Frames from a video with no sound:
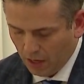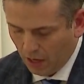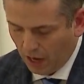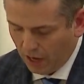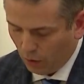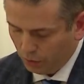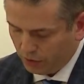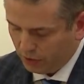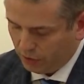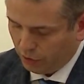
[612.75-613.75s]
I
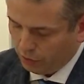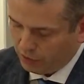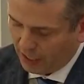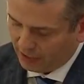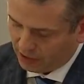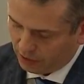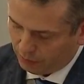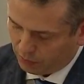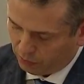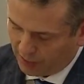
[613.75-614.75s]
hosted 2 sessions
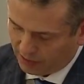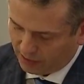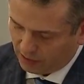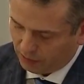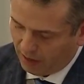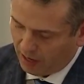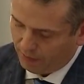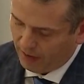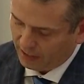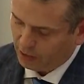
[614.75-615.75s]
for residents of
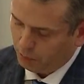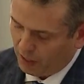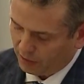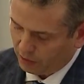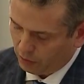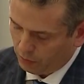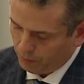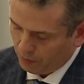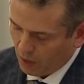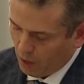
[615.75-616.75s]
Halifax-Chebucto
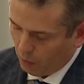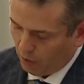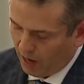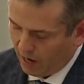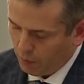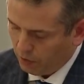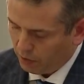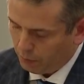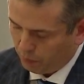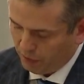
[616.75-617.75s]
where anyone
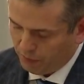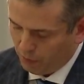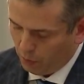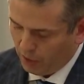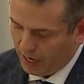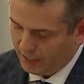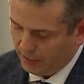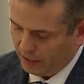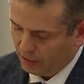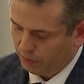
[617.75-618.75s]
could bring forward
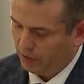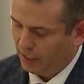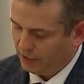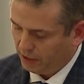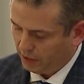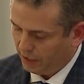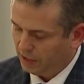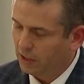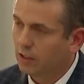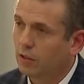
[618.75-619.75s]
ideas for
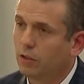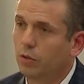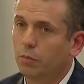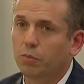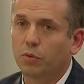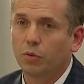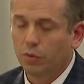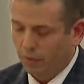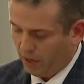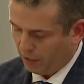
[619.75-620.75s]
legislation to
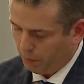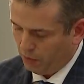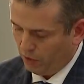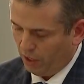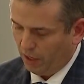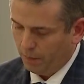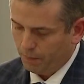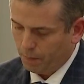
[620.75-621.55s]
improve our community